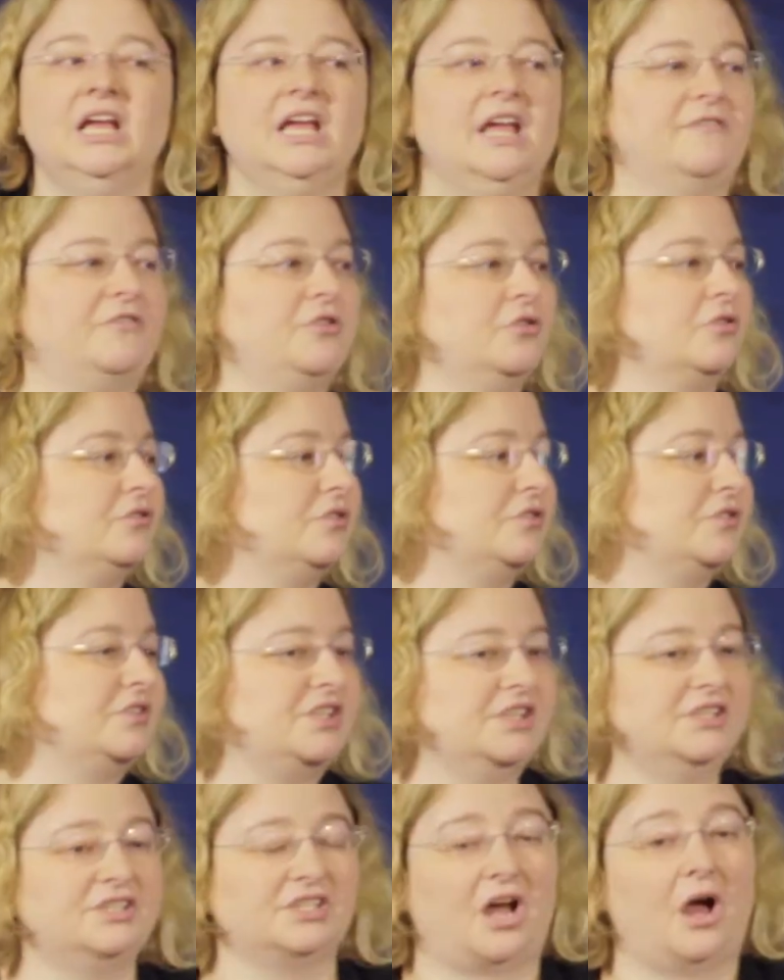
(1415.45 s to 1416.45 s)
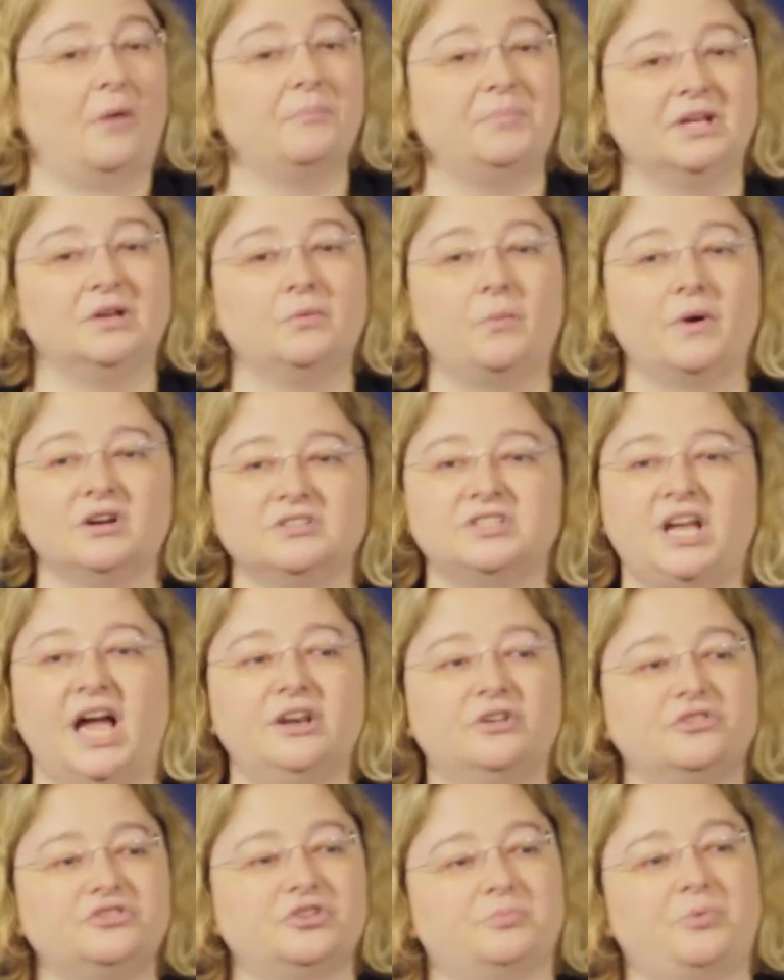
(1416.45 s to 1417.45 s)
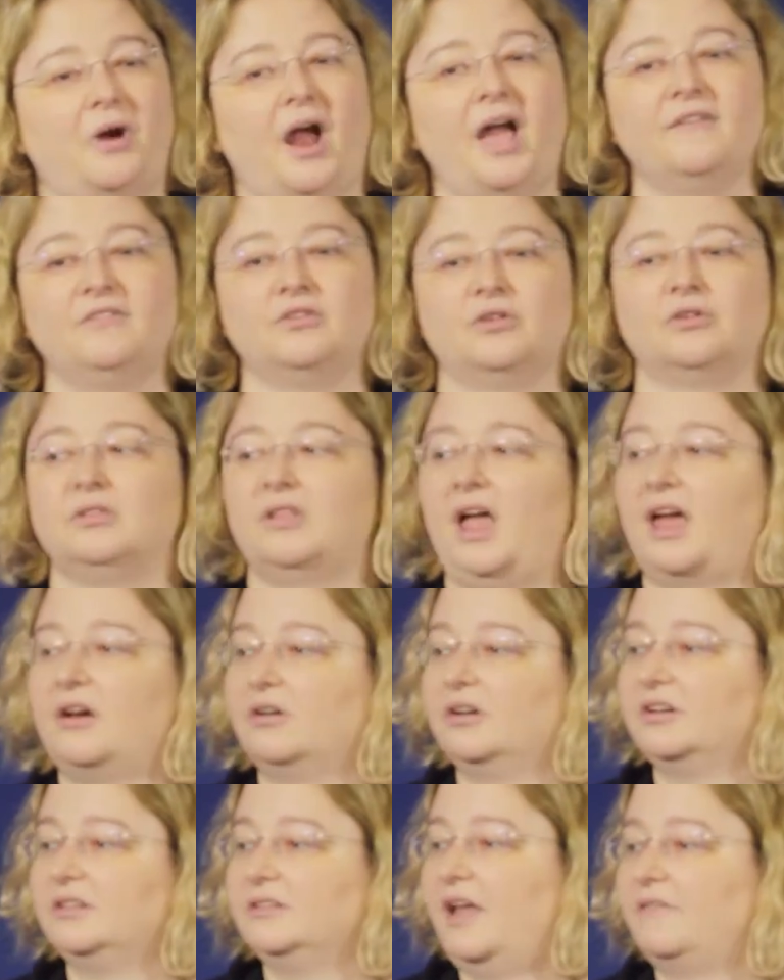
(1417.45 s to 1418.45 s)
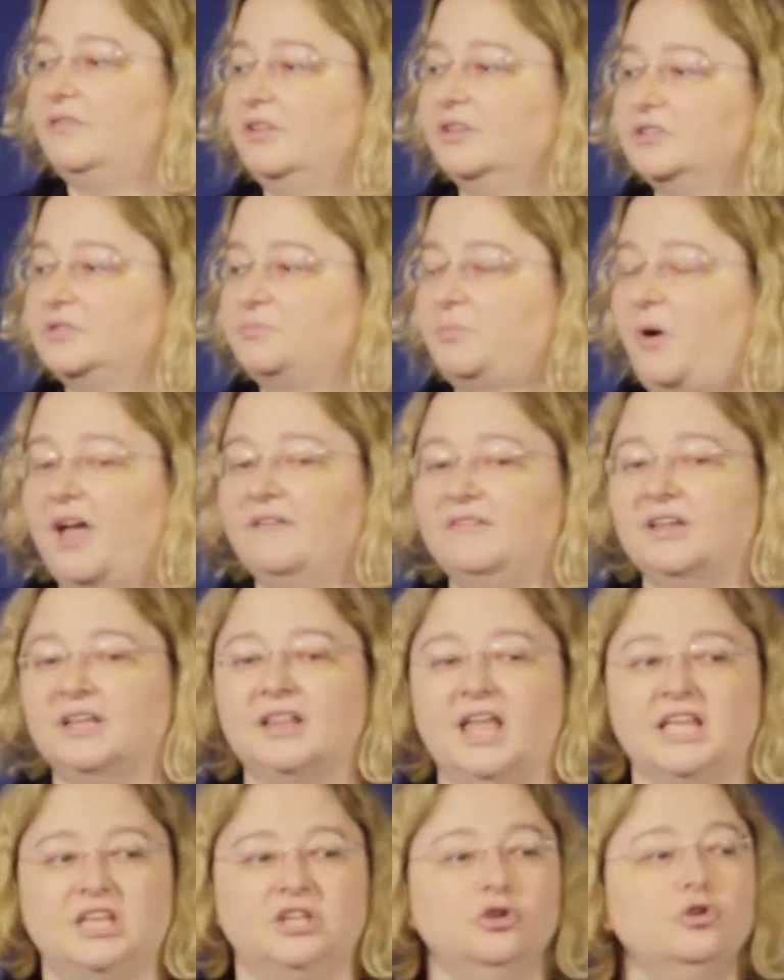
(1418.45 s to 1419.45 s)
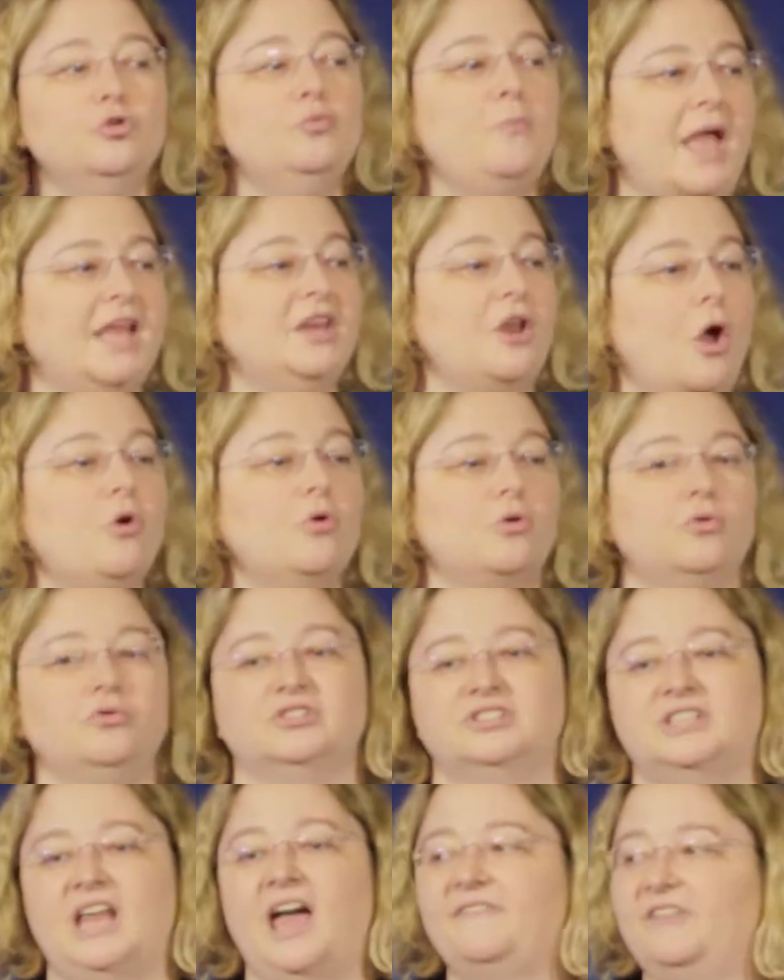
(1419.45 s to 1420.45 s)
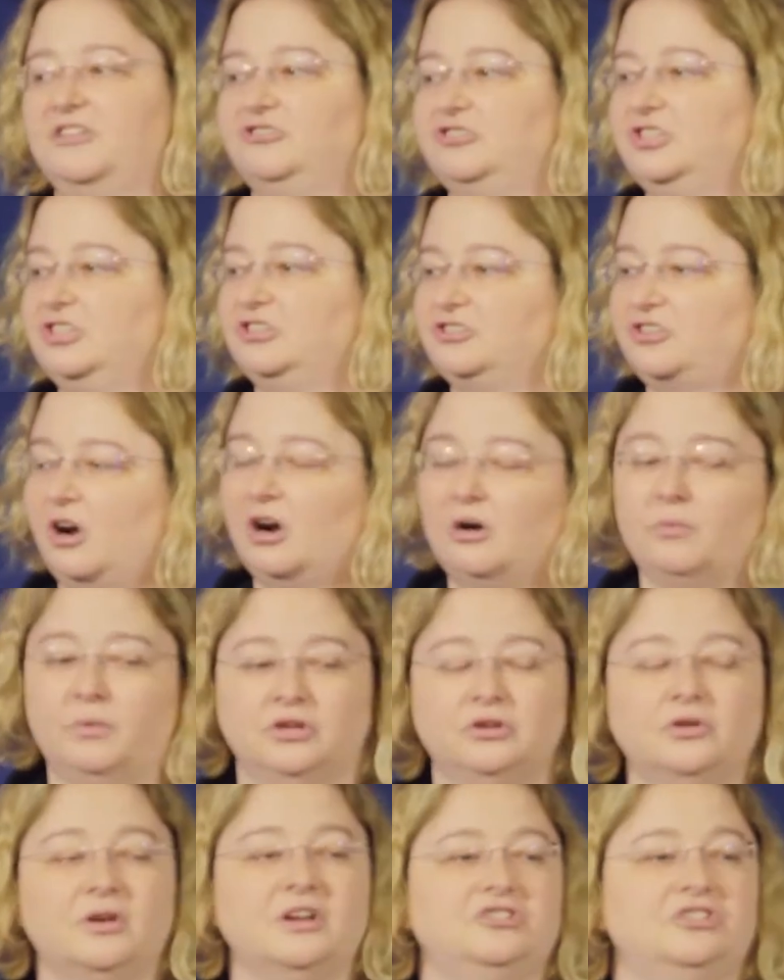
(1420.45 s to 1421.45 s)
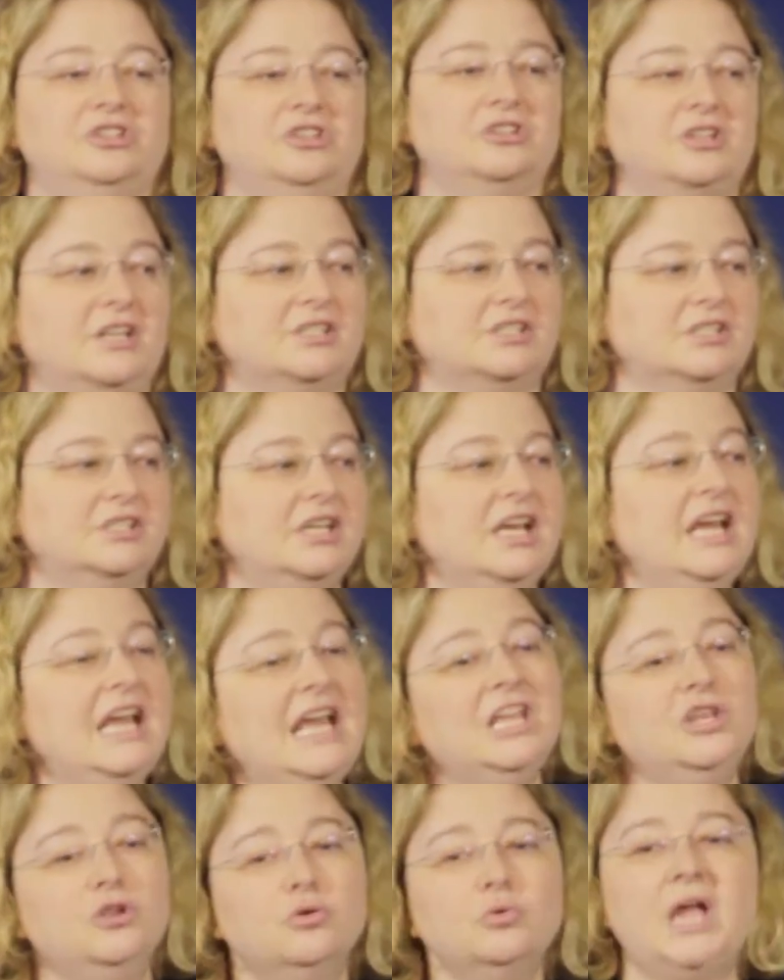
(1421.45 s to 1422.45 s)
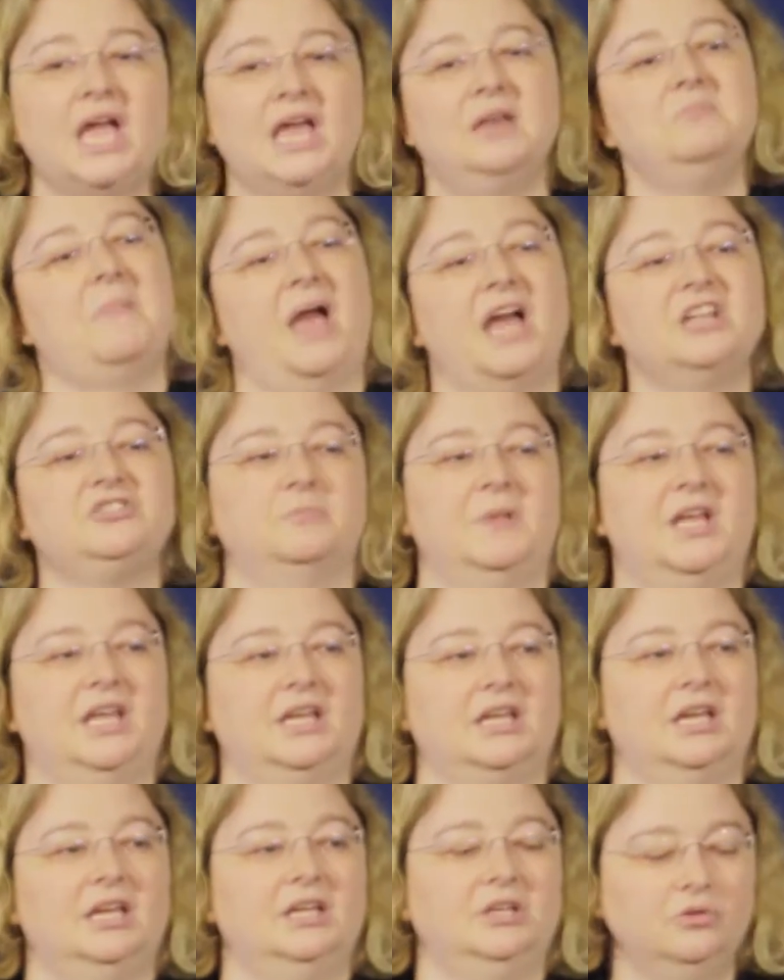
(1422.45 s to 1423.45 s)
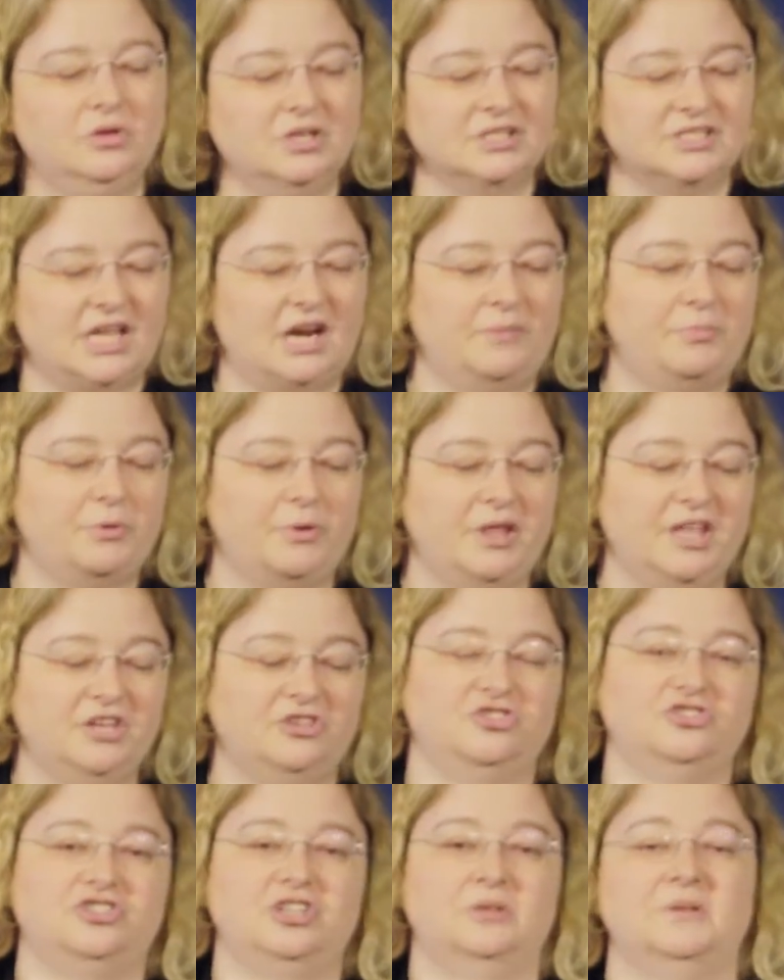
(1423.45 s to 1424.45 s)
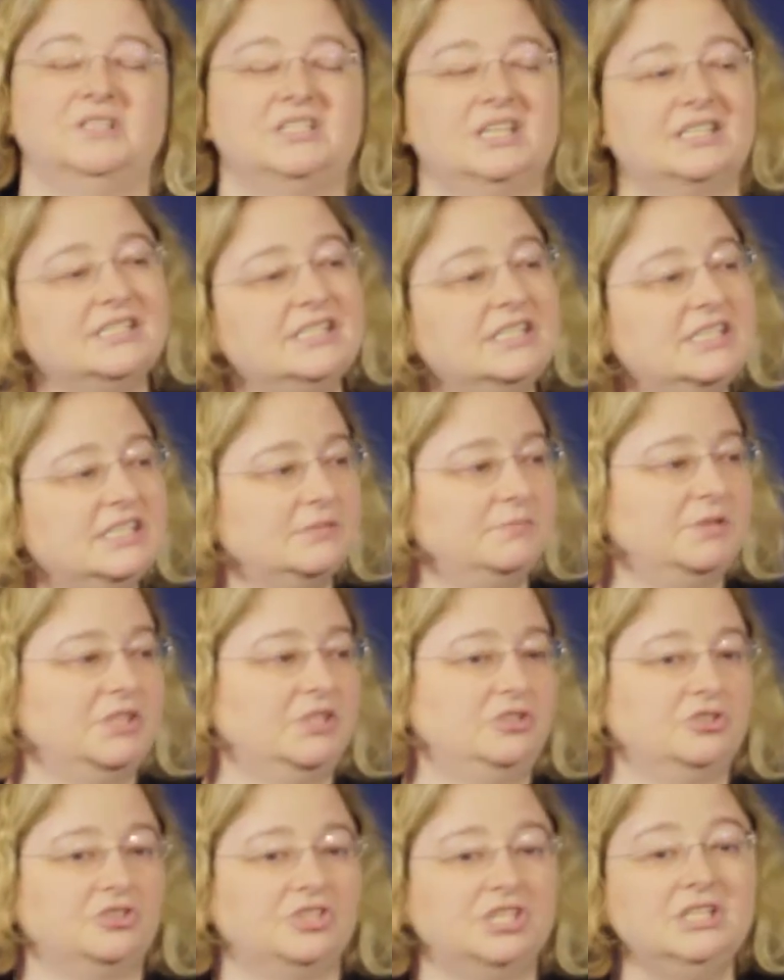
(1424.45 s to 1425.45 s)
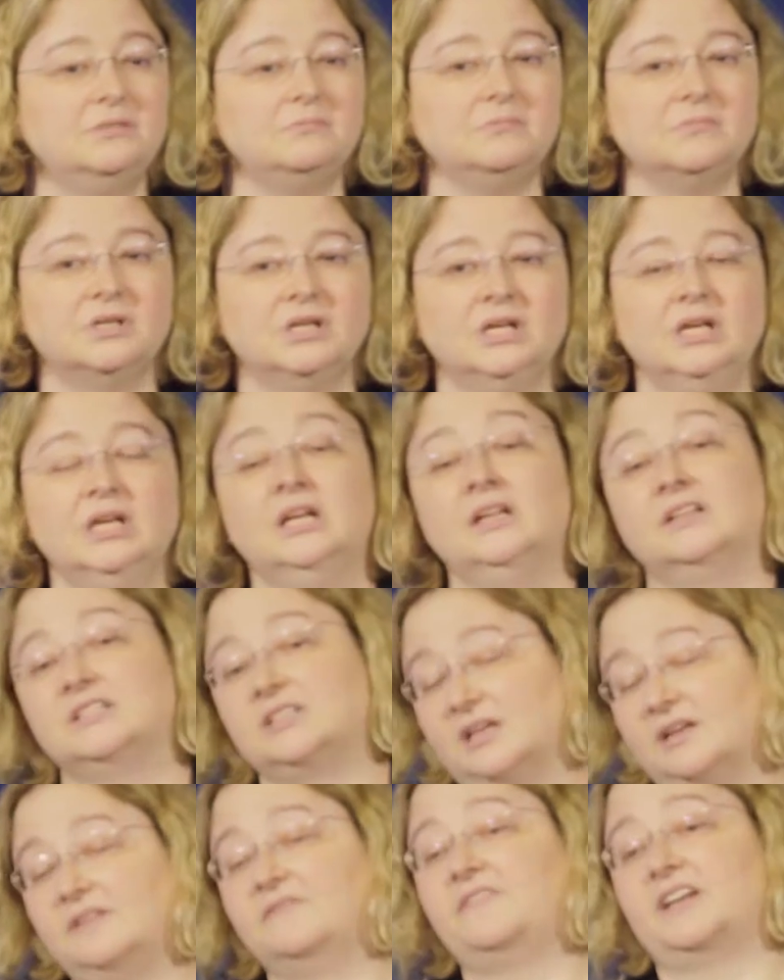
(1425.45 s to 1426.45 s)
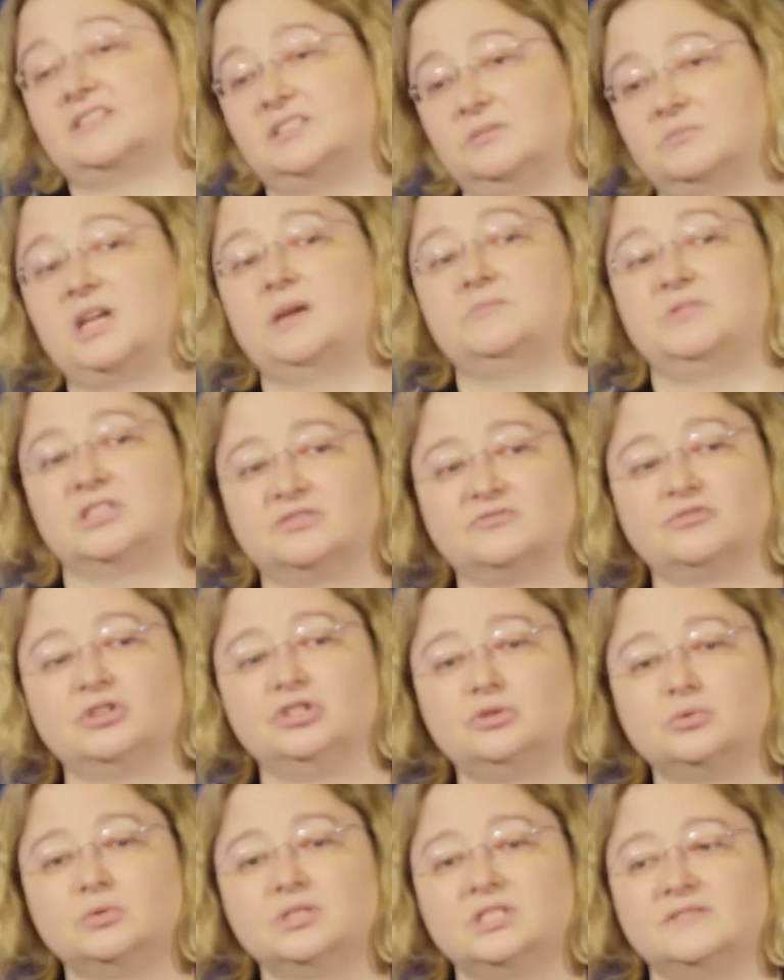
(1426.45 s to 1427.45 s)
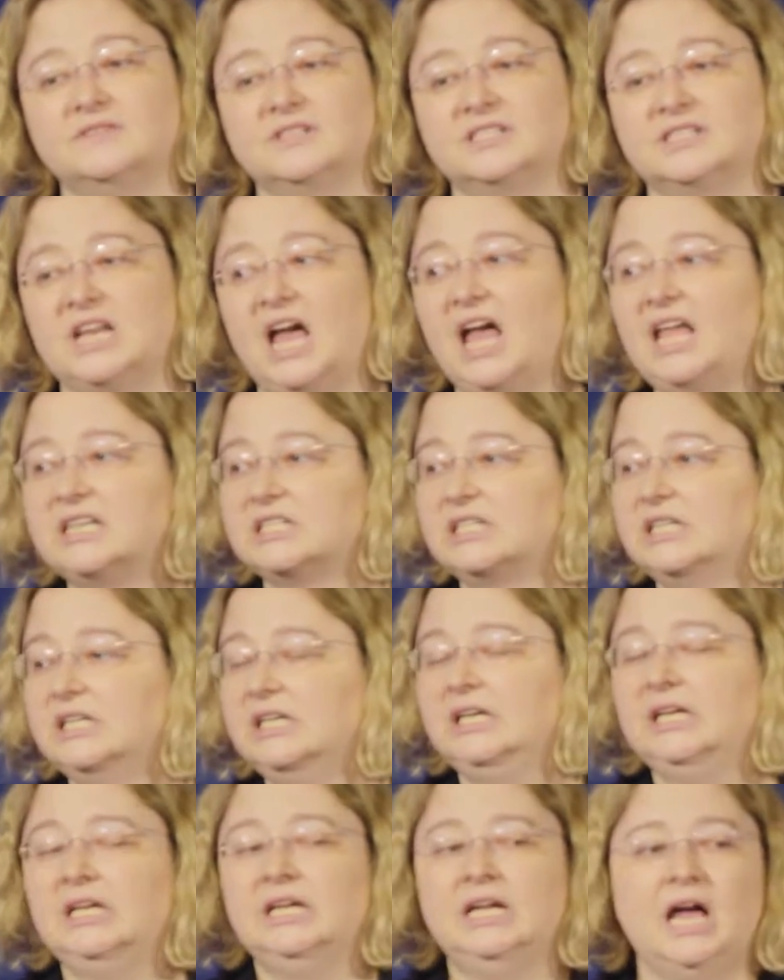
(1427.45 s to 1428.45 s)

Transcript: If yours is a company where titles are private or level is private, like you may know who the staff engineers are when your engineer doesn't, you can matchmake. You can set up a relationship. It doesn't need to be in your team. In fact, sometimes it's virtuous if it's not.